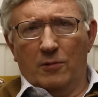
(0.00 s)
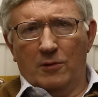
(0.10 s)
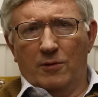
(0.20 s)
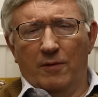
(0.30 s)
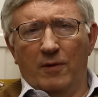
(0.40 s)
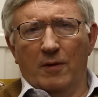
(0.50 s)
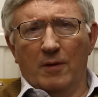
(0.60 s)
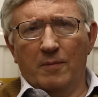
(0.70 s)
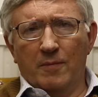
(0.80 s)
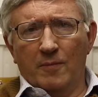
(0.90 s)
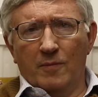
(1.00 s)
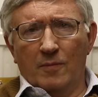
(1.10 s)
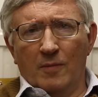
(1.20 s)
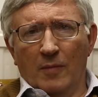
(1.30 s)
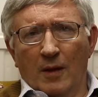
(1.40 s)
was trivial.
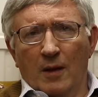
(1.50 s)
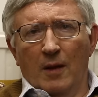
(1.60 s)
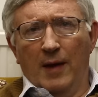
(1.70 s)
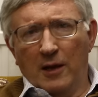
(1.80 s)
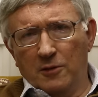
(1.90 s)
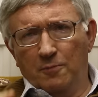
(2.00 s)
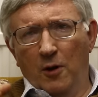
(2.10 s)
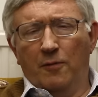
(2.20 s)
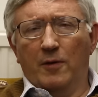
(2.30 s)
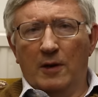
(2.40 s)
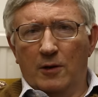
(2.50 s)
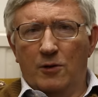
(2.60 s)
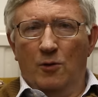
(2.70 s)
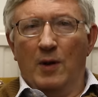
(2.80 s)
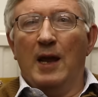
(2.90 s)
That's perfectly
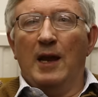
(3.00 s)
true.